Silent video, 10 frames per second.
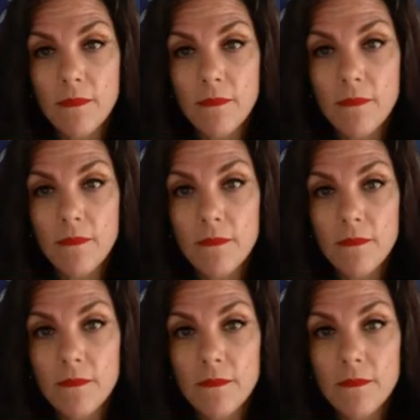
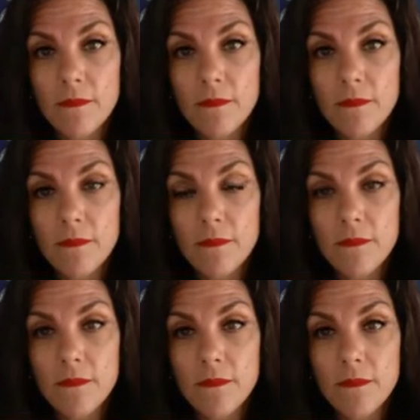
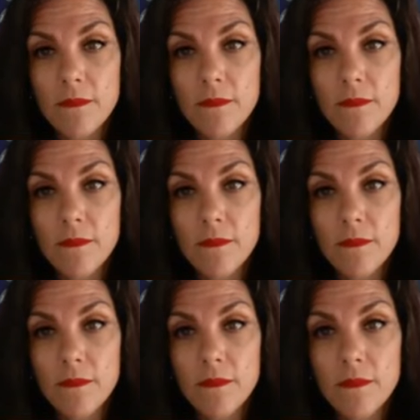
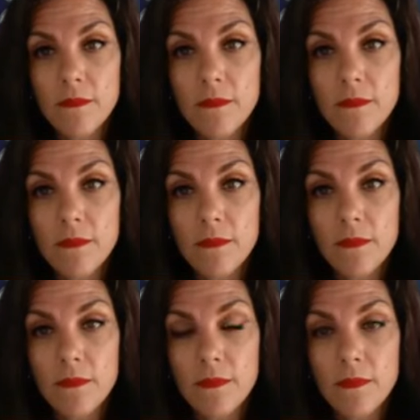
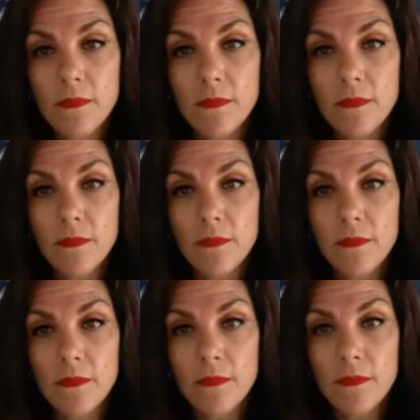
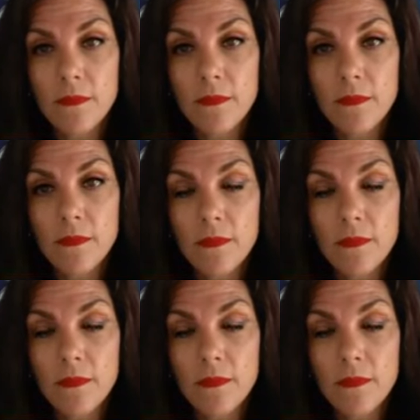The person shown says nothing.